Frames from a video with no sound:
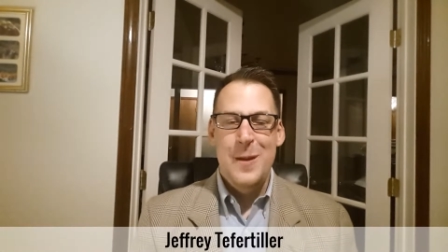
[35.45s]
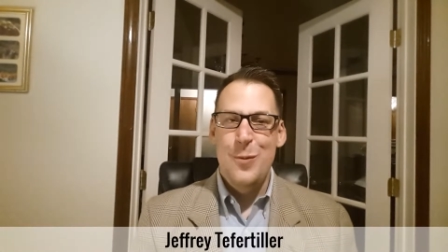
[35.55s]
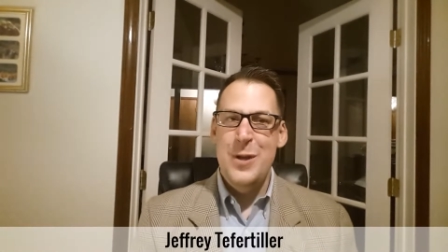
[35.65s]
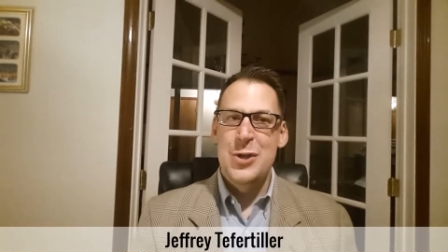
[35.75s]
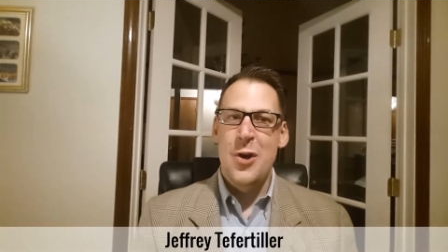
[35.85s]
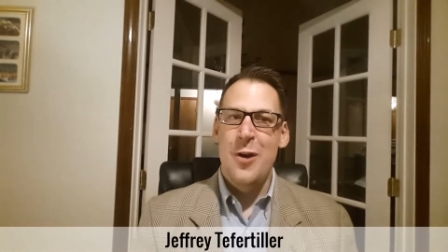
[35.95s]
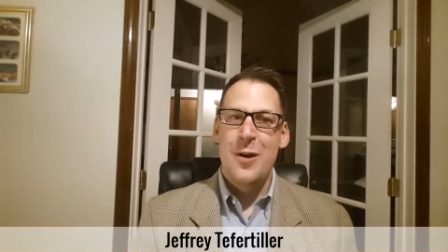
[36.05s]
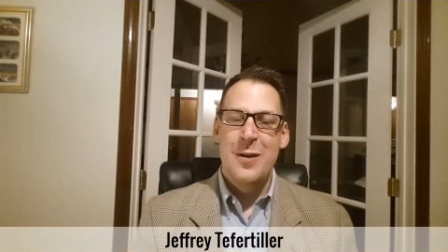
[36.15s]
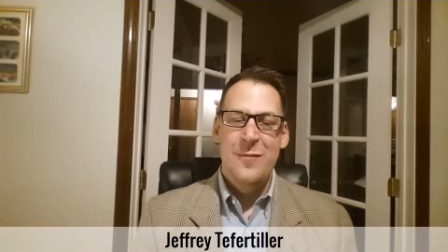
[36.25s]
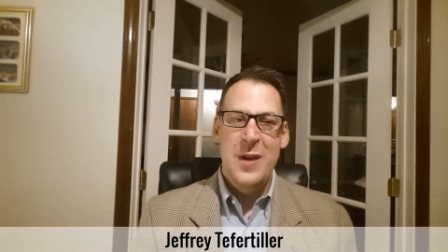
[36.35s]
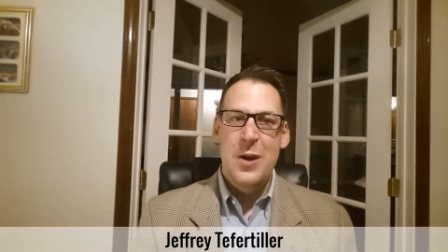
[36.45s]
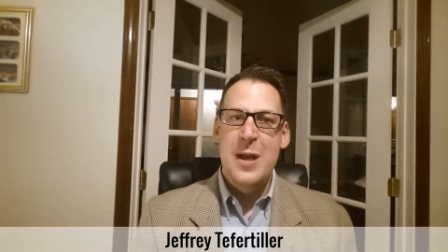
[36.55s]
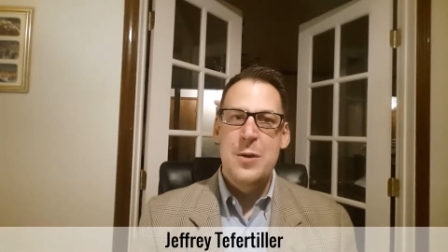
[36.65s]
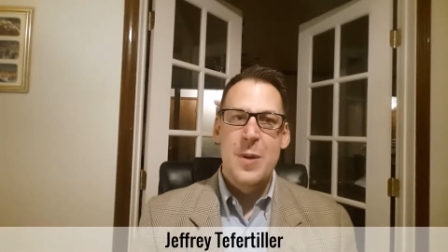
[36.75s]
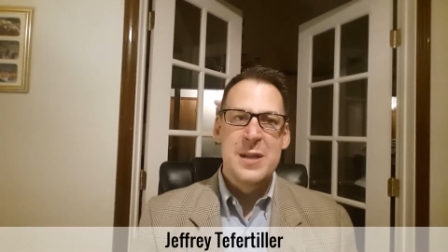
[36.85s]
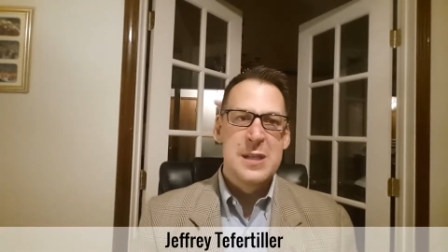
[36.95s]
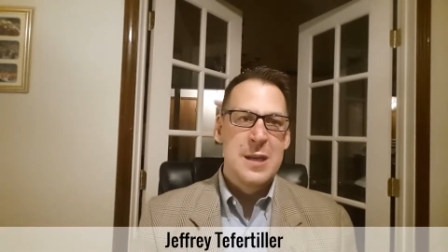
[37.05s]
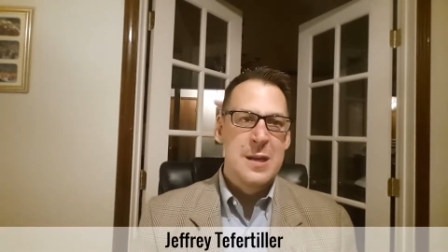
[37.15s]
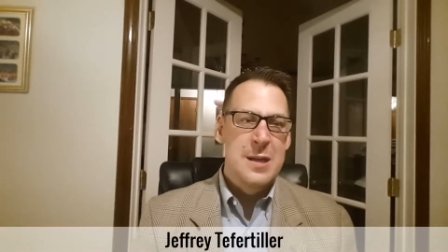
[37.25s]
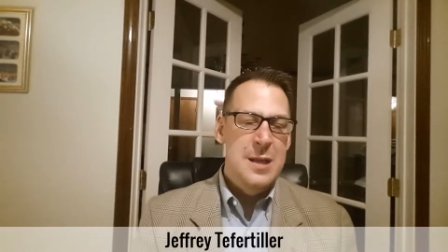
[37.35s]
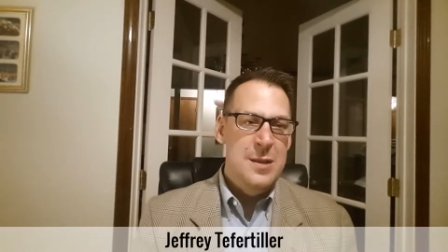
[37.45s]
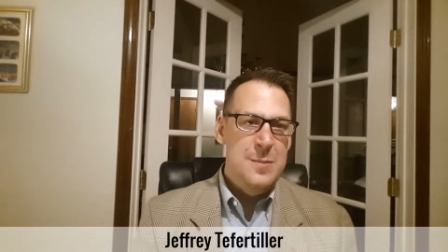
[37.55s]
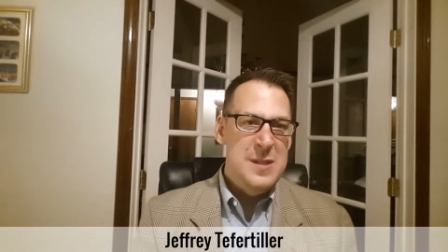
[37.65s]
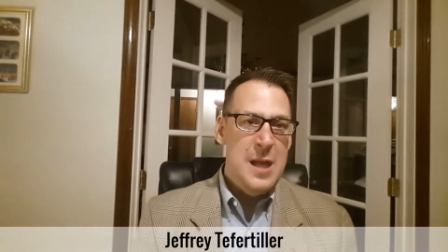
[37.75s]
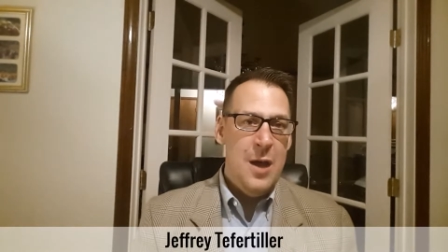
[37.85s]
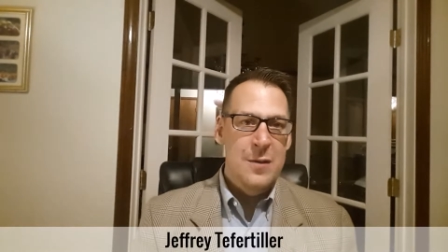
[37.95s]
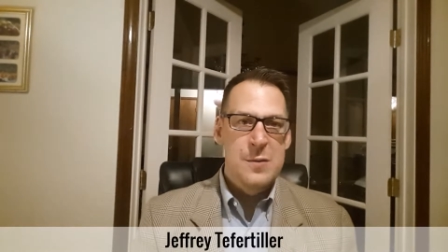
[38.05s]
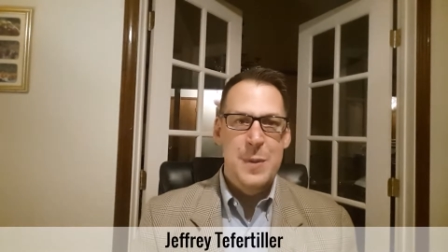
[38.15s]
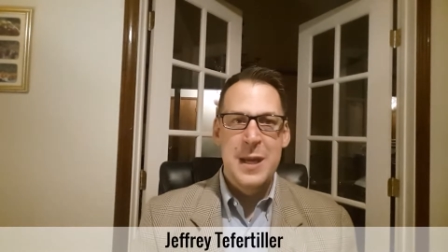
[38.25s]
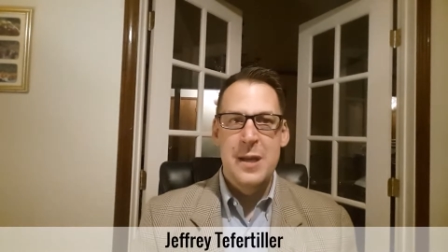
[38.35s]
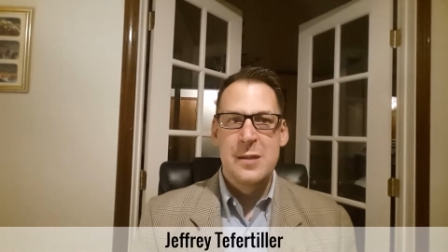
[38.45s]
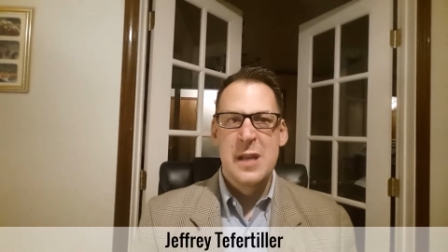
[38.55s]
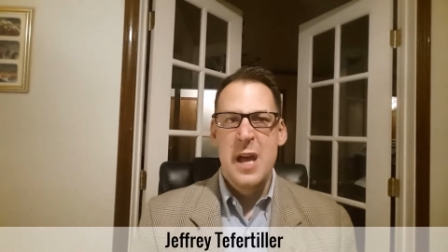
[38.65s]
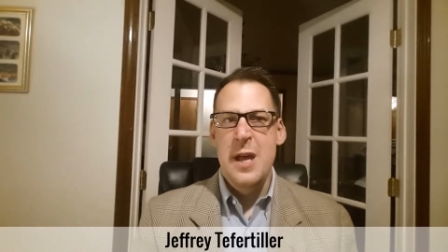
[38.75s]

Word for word: which are very interesting in themselves because